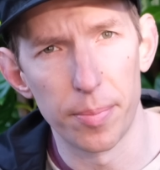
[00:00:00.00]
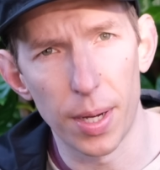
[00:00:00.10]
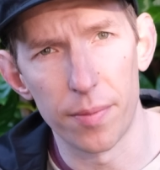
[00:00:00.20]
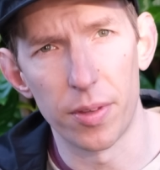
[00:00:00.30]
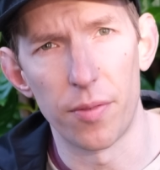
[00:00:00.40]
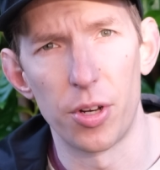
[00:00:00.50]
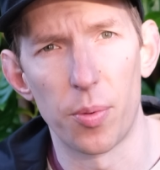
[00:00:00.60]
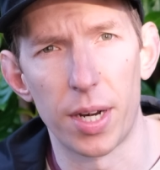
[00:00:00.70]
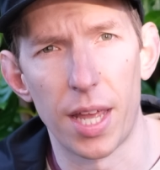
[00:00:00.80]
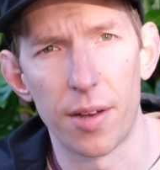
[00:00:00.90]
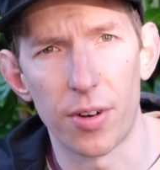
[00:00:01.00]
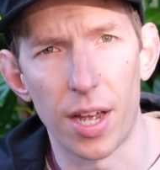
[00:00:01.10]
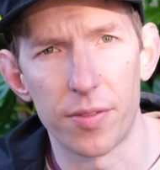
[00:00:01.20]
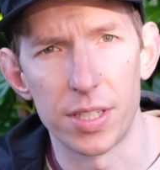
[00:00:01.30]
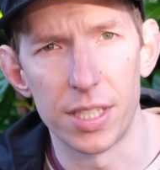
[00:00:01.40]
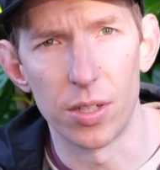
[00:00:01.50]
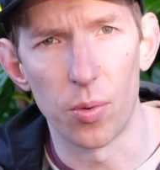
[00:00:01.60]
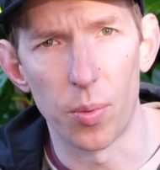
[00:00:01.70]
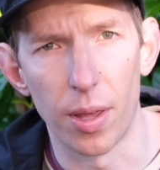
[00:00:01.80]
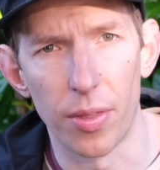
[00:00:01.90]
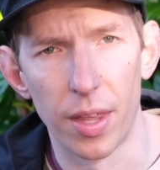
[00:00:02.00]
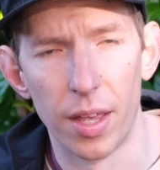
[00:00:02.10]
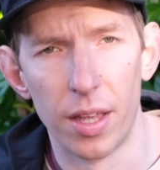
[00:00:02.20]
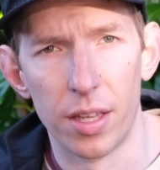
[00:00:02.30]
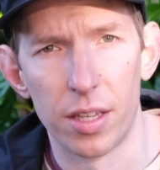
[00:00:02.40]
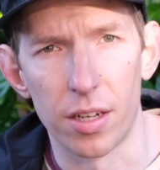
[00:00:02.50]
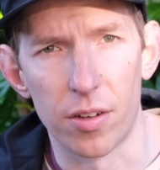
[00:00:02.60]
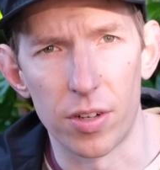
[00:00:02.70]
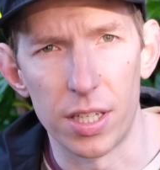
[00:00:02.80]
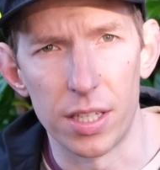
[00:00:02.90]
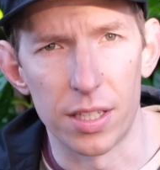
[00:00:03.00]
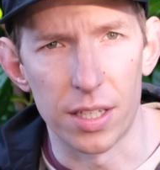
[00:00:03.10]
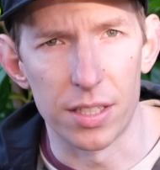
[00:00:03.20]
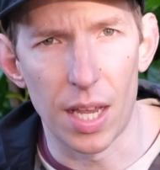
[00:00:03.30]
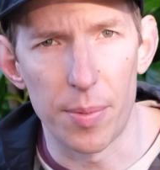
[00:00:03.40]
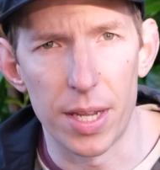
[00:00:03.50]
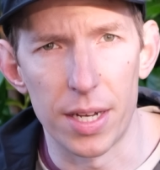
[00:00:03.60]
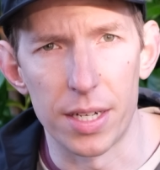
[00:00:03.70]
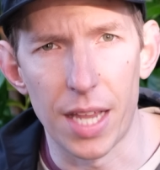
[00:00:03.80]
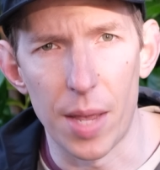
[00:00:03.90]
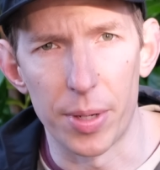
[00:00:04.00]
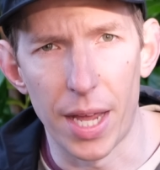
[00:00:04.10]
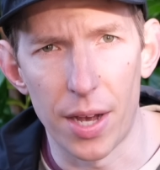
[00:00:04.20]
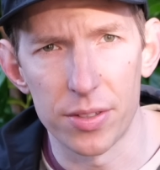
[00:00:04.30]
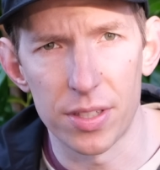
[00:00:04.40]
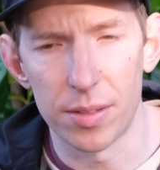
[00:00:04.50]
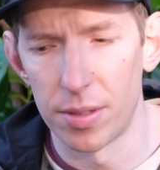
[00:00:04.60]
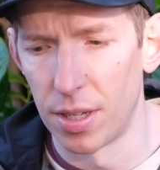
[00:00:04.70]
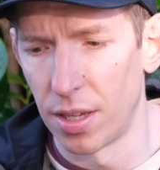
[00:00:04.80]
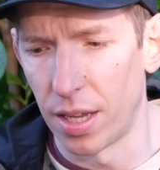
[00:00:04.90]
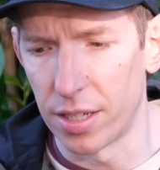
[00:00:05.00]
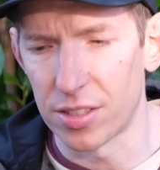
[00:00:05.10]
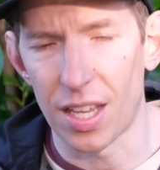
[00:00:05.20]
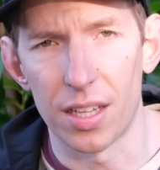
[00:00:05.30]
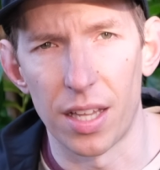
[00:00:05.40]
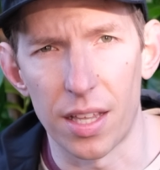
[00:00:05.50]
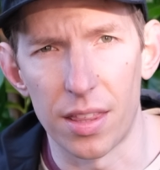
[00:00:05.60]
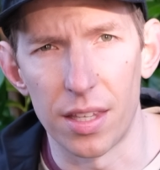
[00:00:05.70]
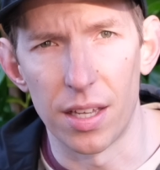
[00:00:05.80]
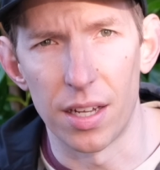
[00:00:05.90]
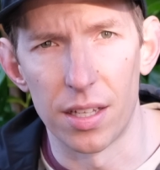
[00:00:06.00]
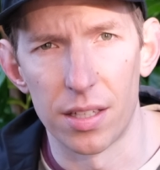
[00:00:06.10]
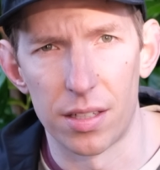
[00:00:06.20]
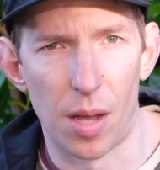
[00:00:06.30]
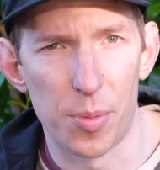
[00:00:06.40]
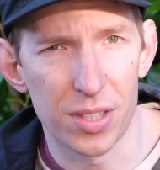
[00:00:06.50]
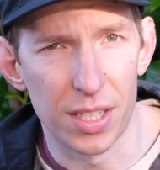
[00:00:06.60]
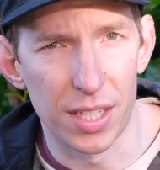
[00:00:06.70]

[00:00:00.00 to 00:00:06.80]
But if you don't want to ever have to deal with gritty, contaminated cable and housing, and just kind of like the almost the